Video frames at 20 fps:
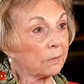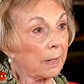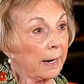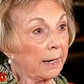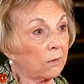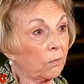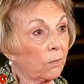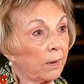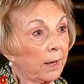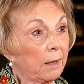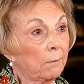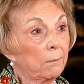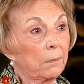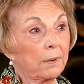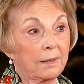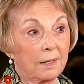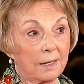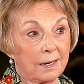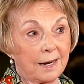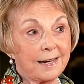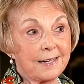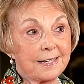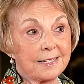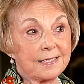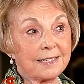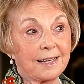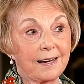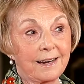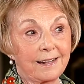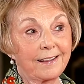right away, but then I
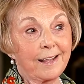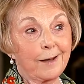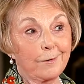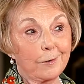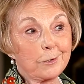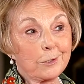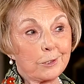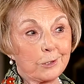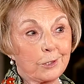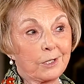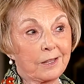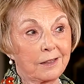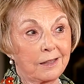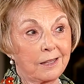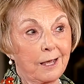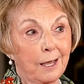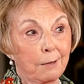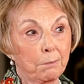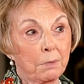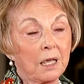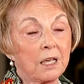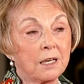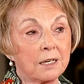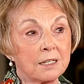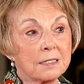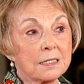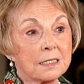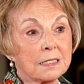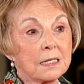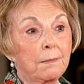decided that was a good thing
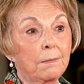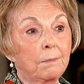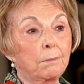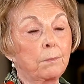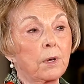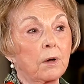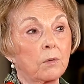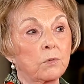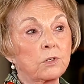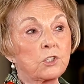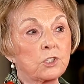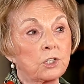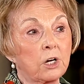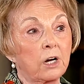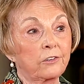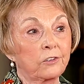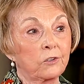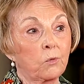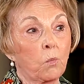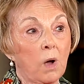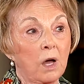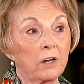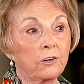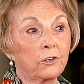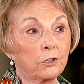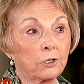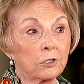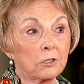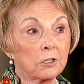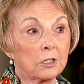because Bill would start to
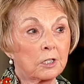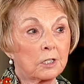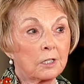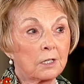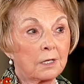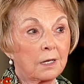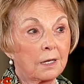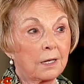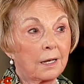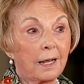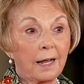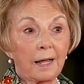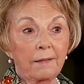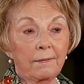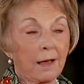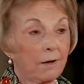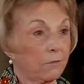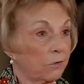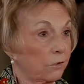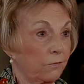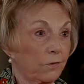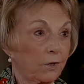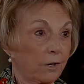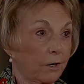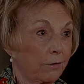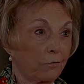wander, and that was very